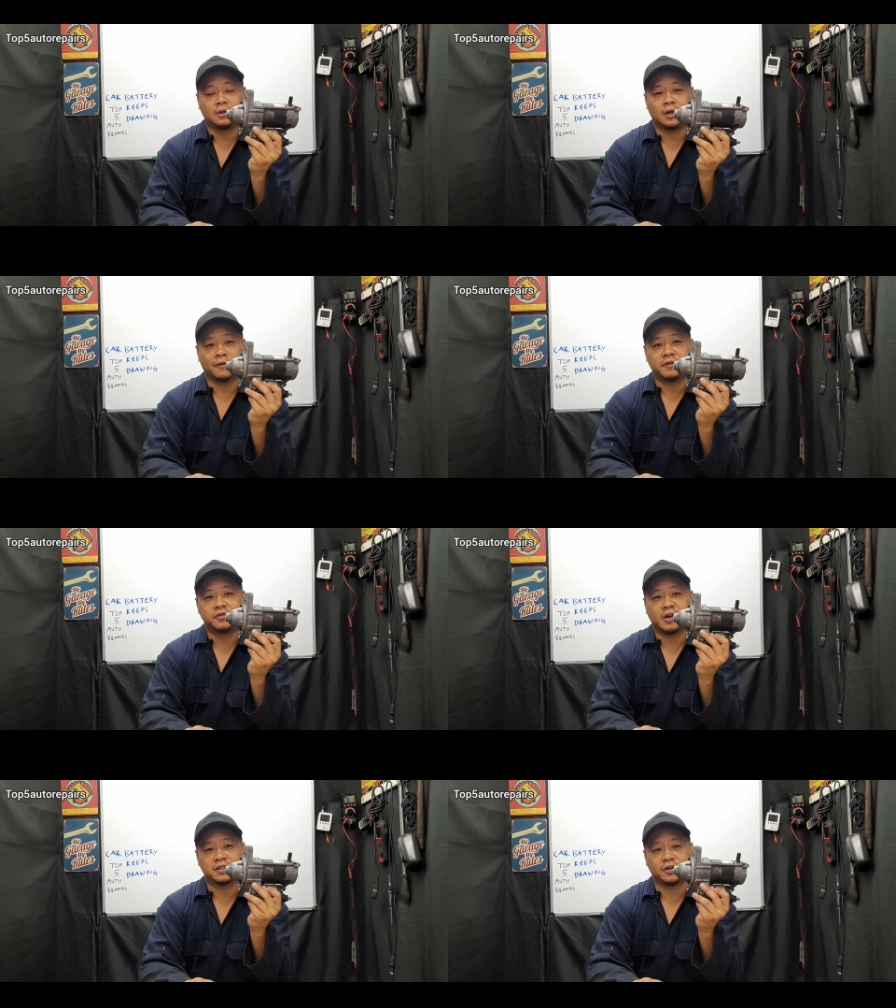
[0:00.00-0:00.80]
If you
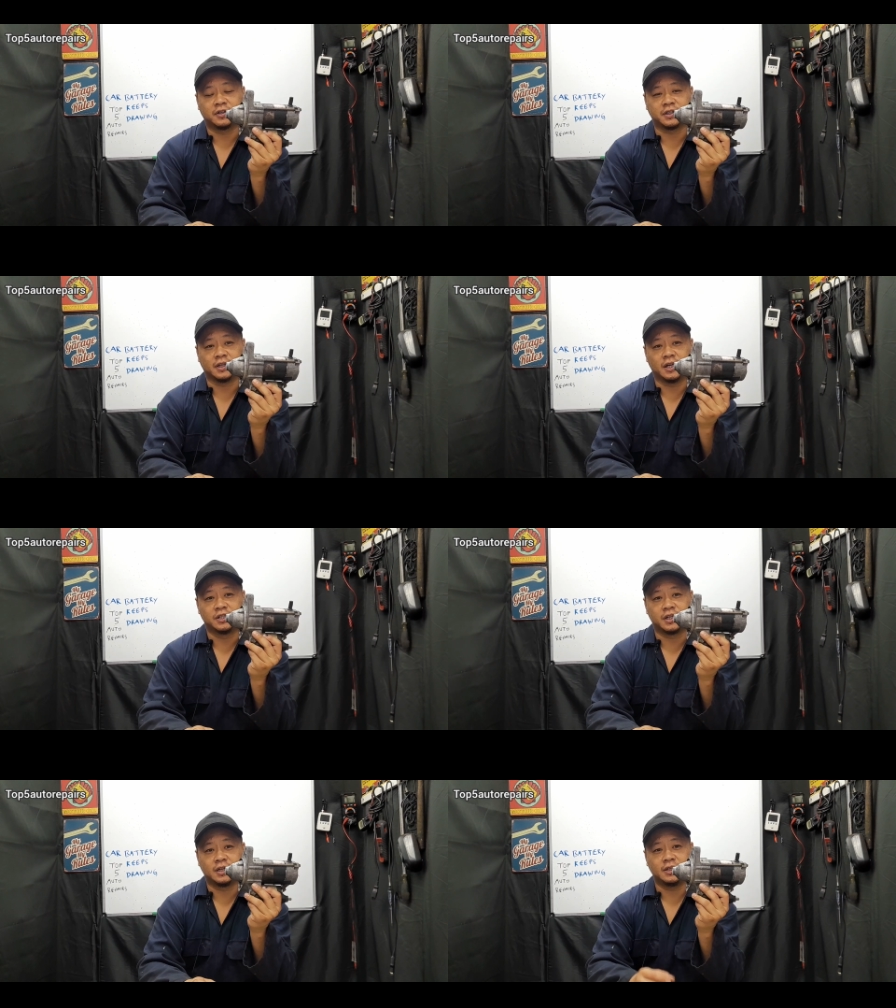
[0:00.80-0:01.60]
try to start the
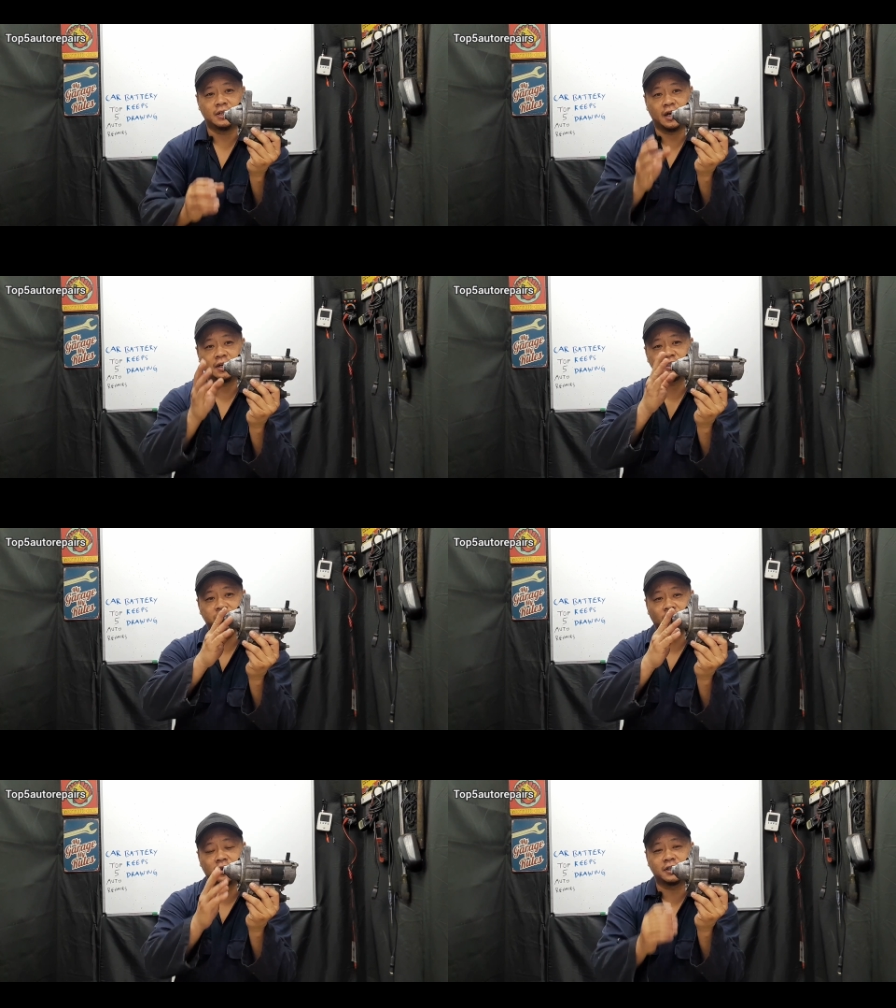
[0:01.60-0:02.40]
engine and the
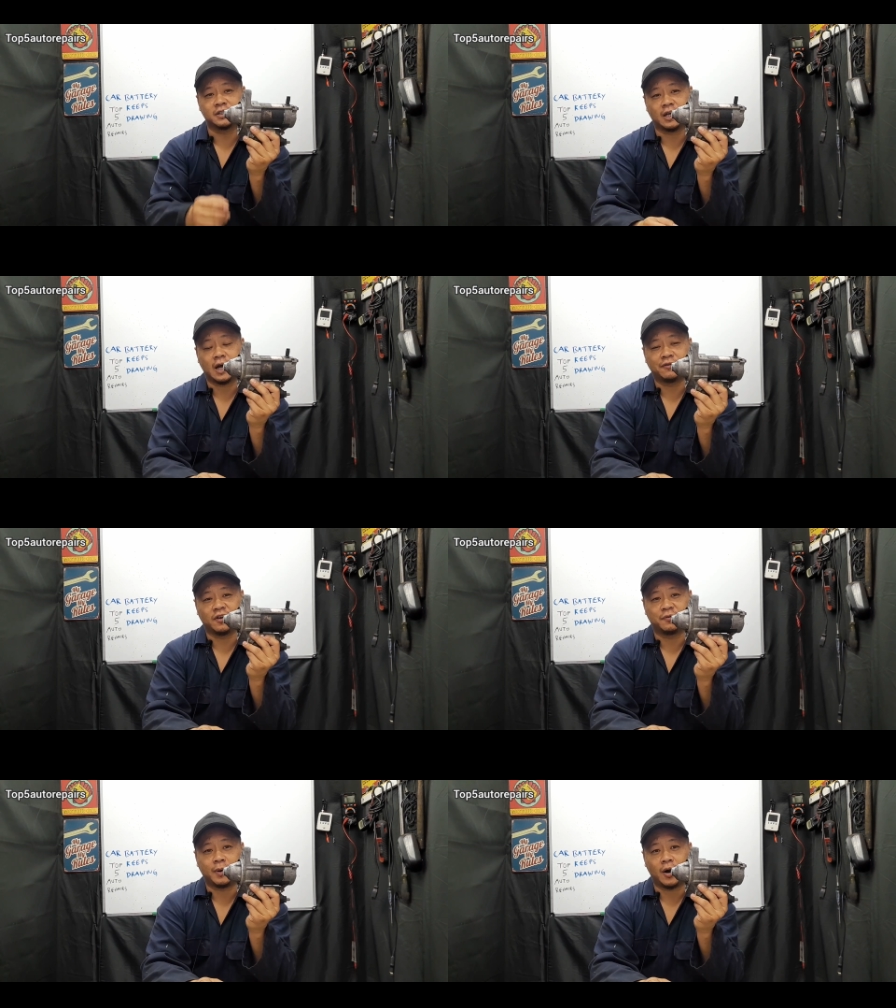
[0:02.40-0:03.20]
starter does not have
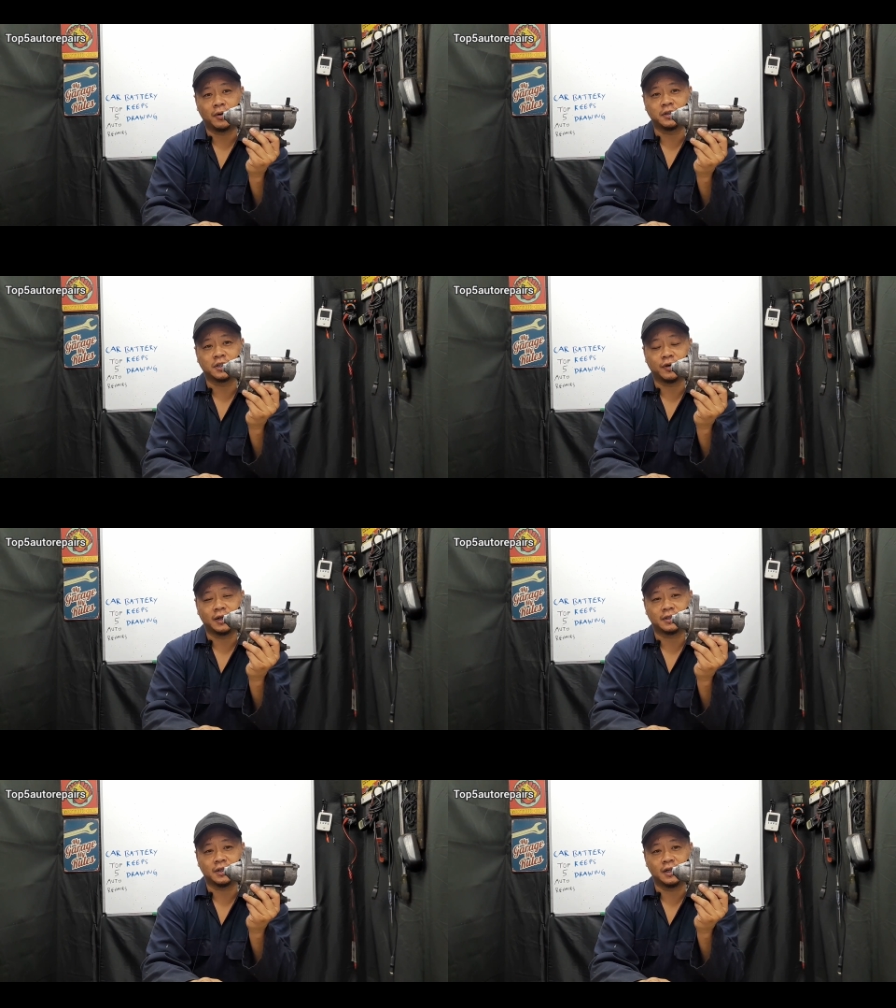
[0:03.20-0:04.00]
enough power to
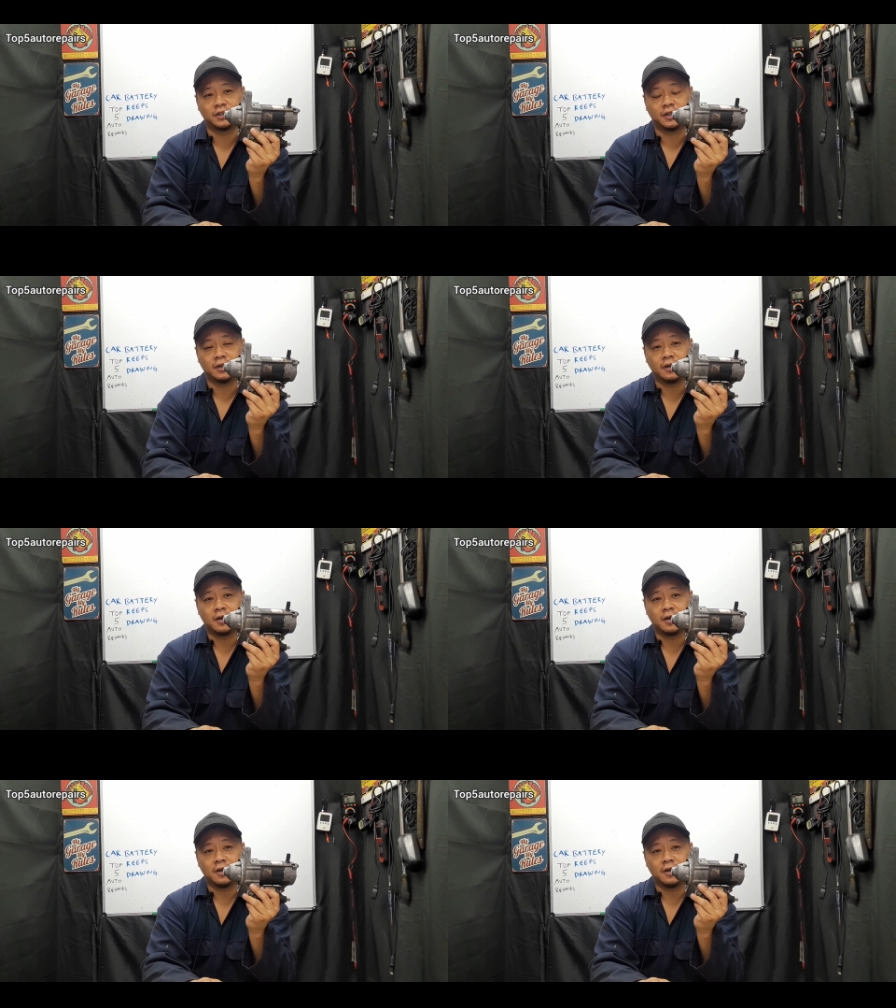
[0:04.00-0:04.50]
crank the engine,